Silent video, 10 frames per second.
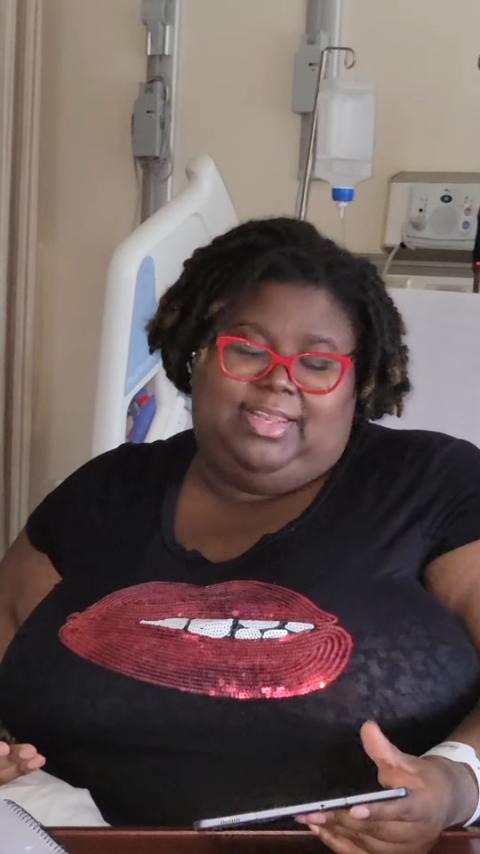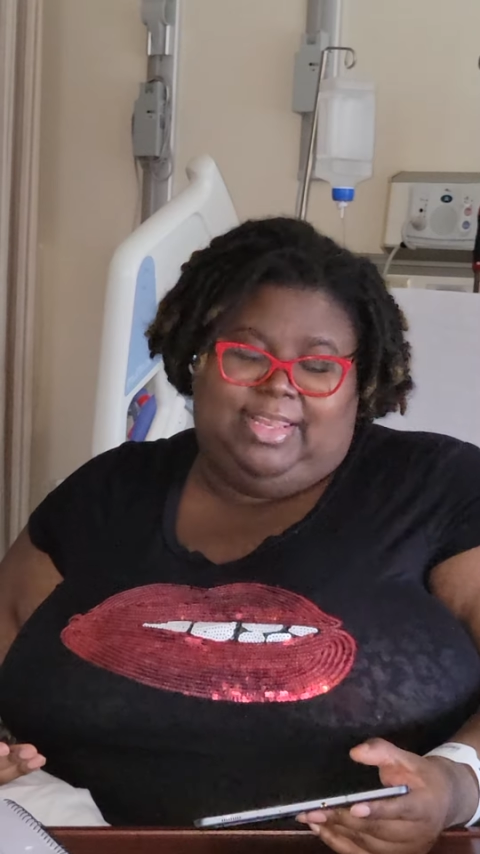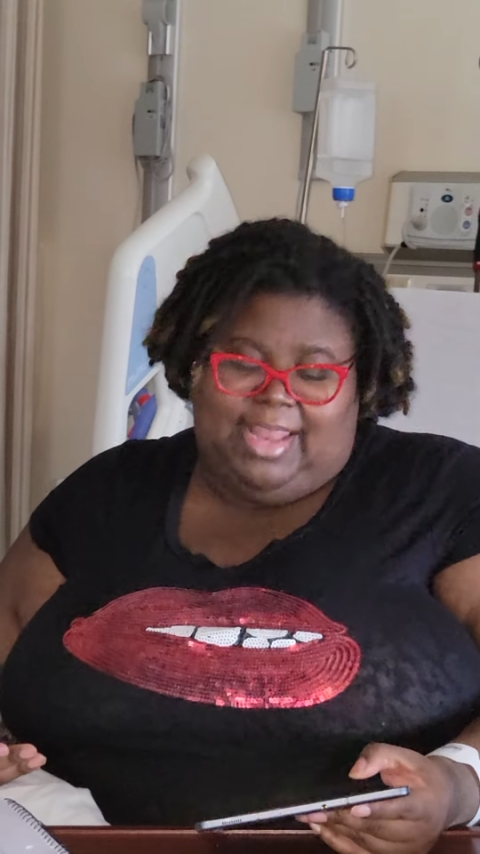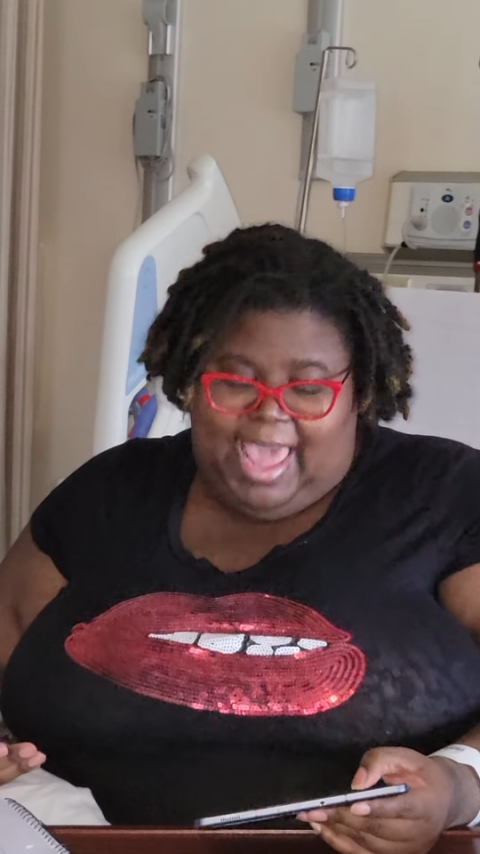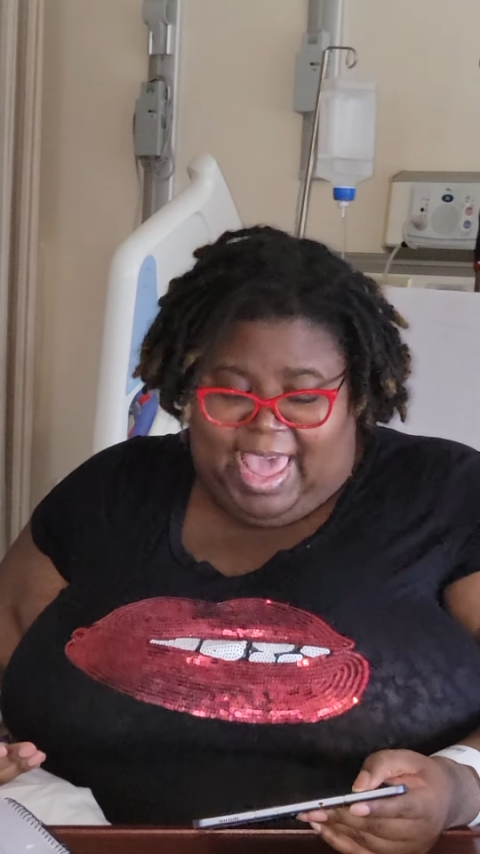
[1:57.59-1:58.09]

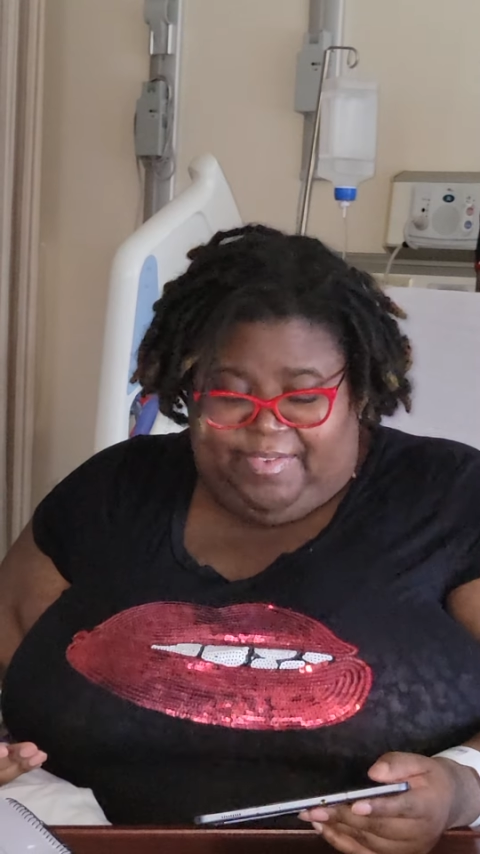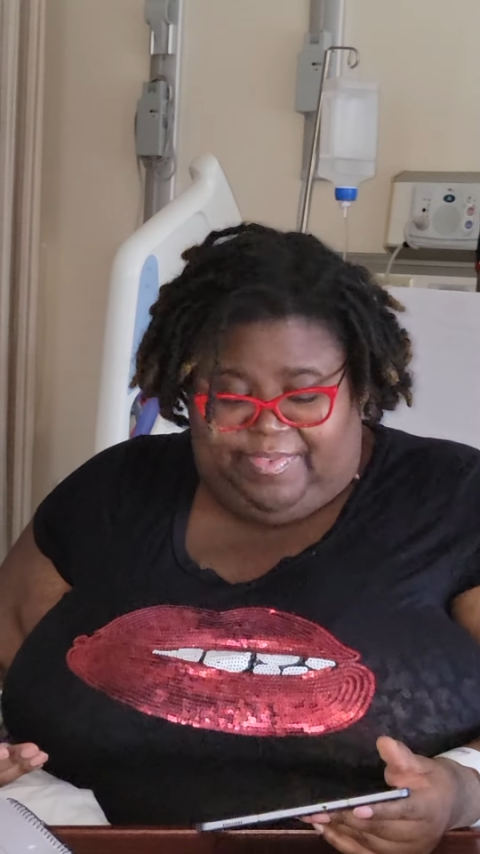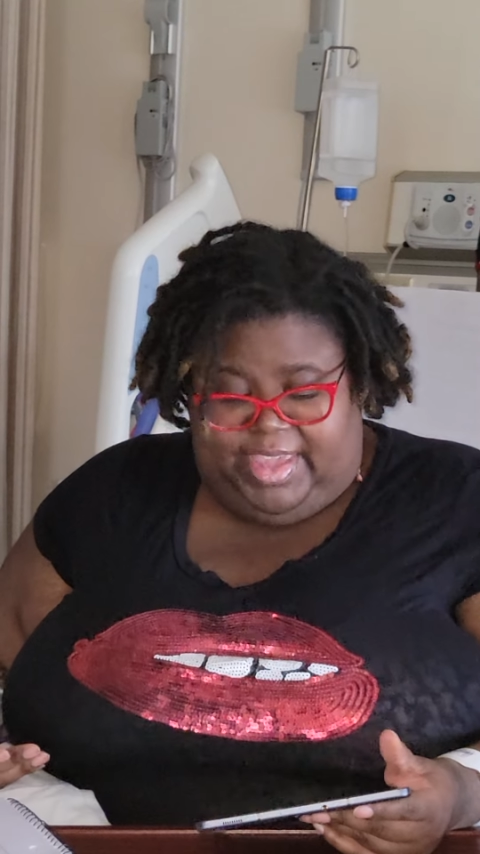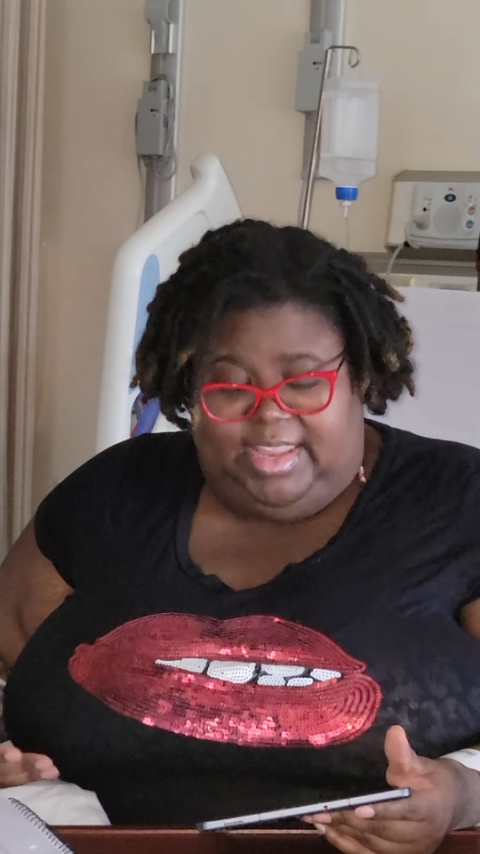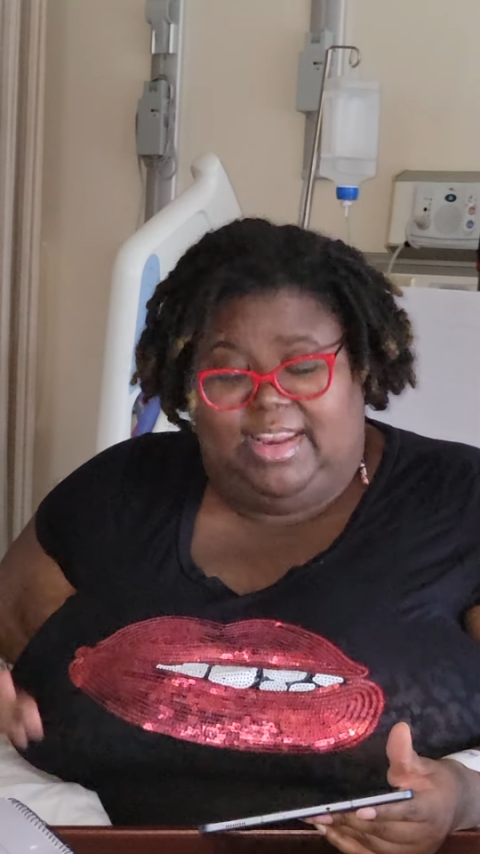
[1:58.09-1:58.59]

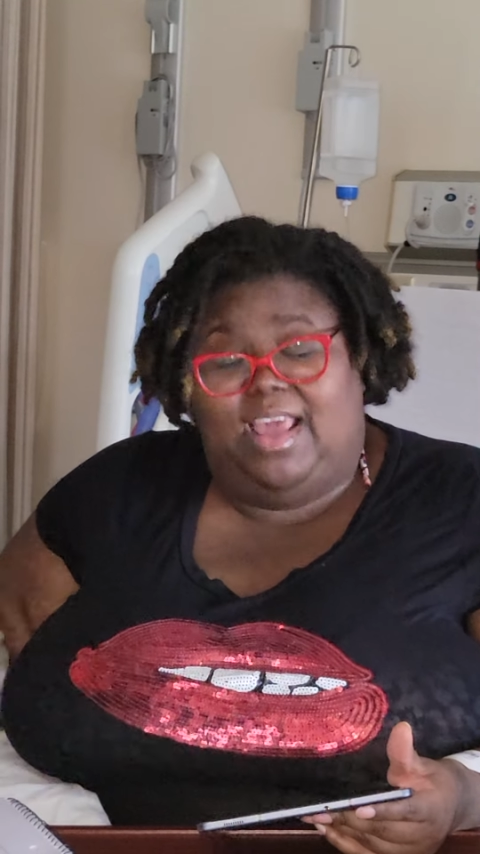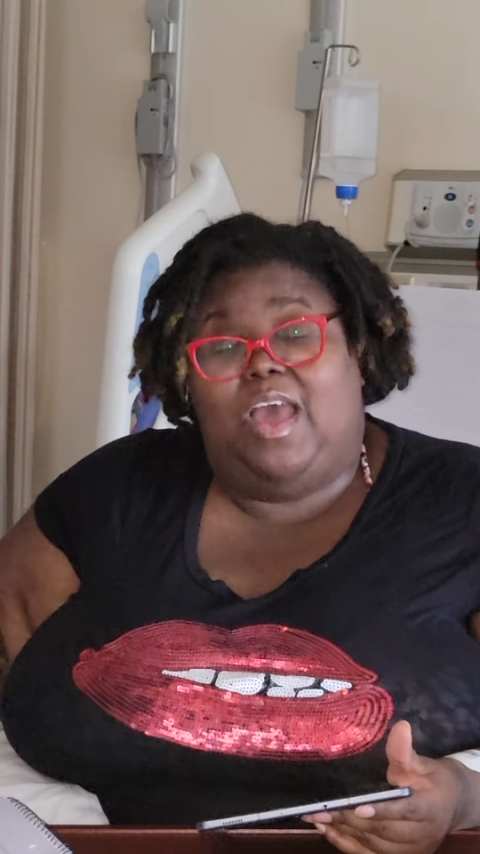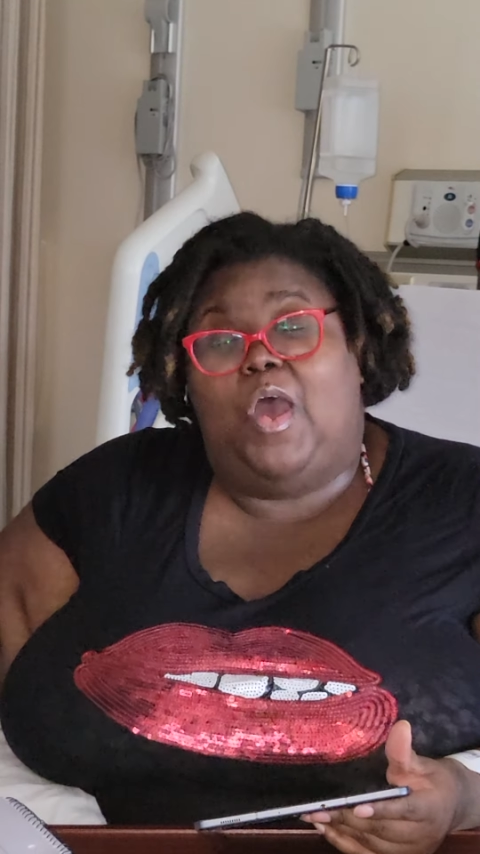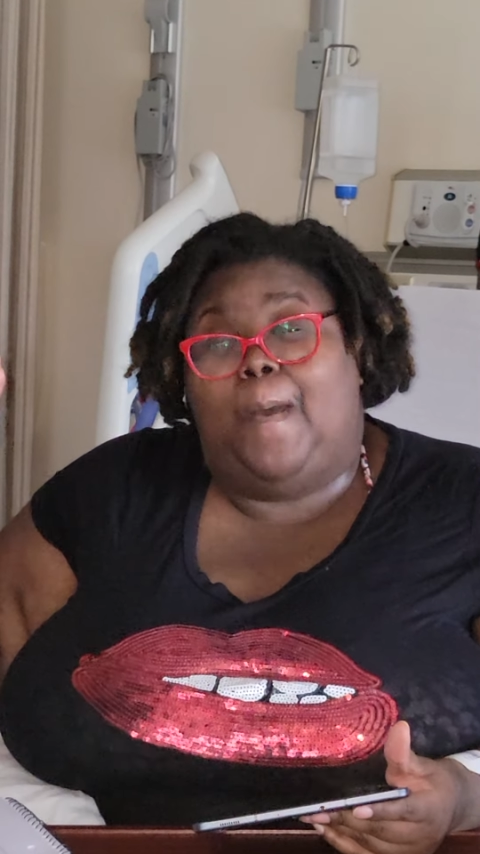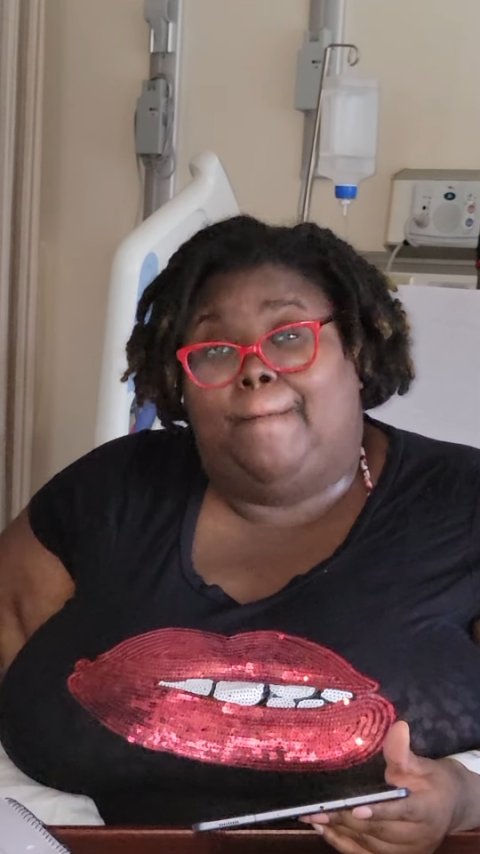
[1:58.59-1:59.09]
Laughing
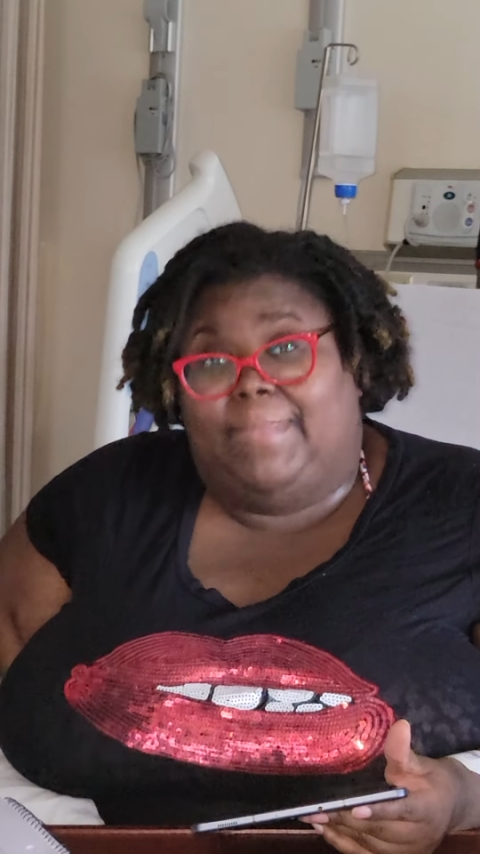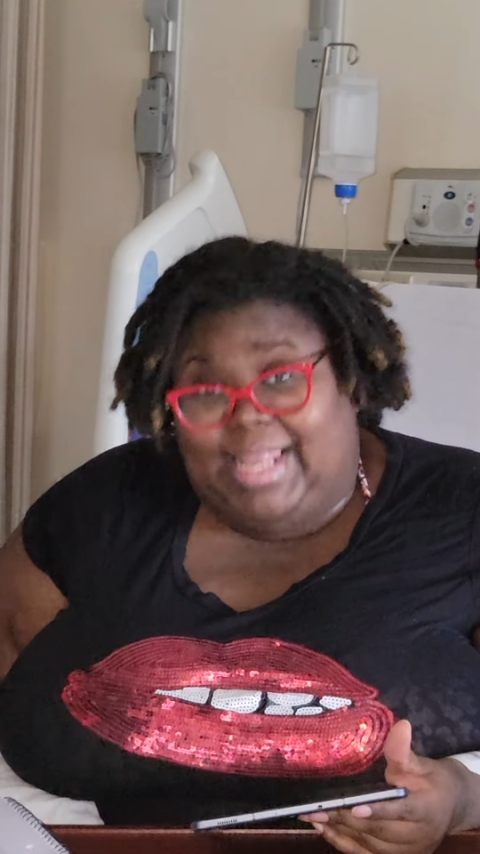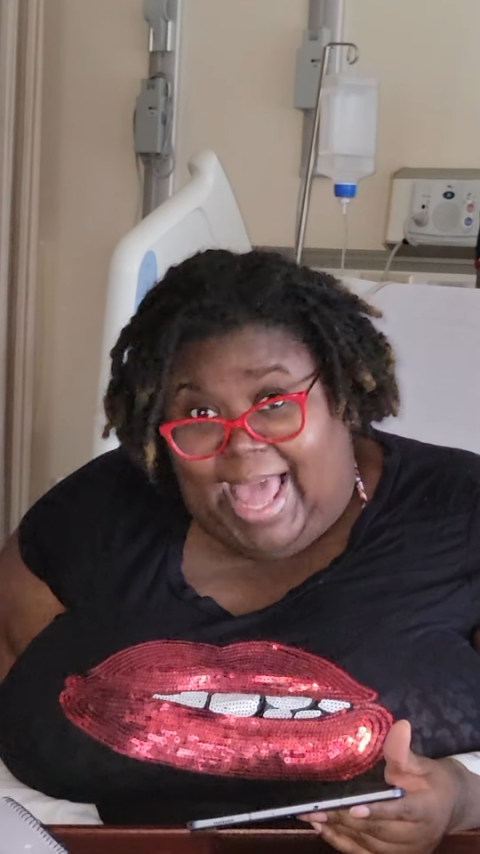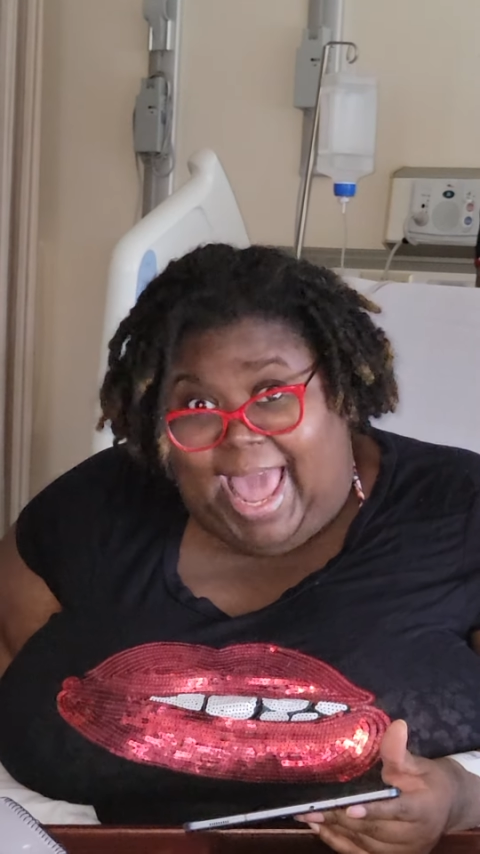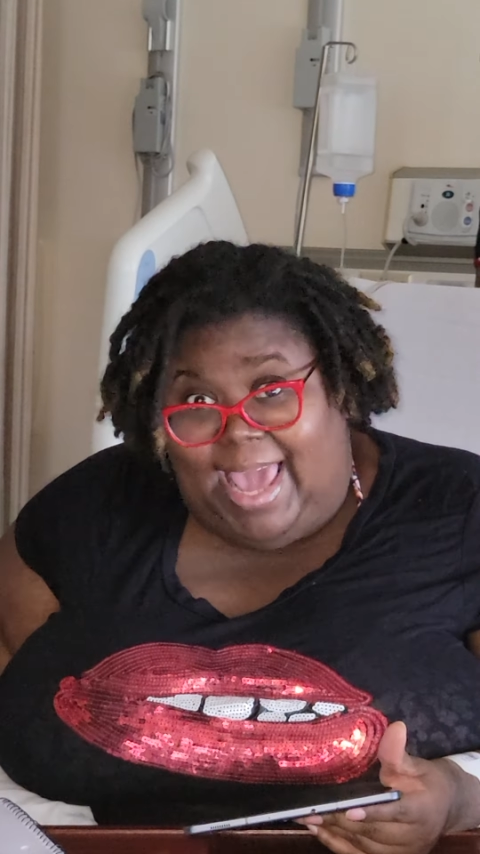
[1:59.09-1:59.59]

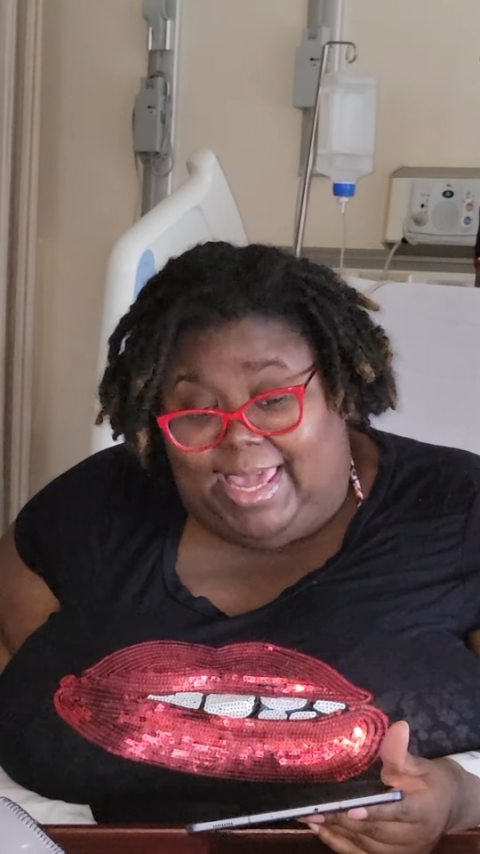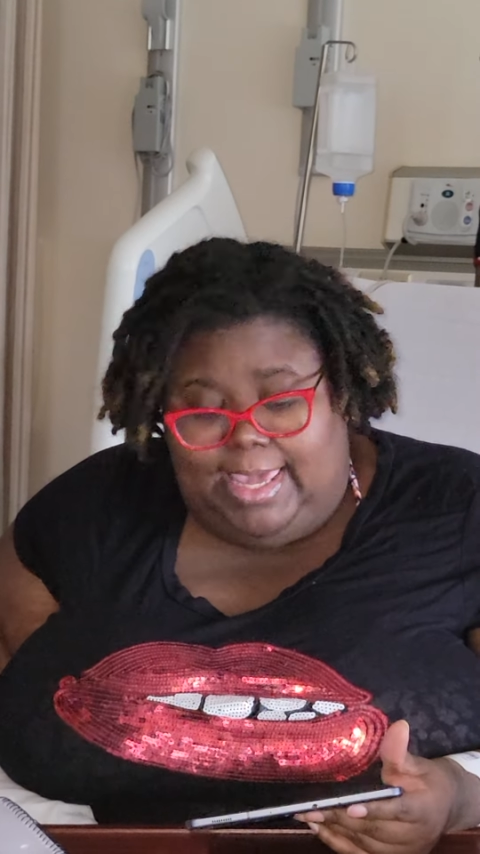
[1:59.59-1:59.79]
Black.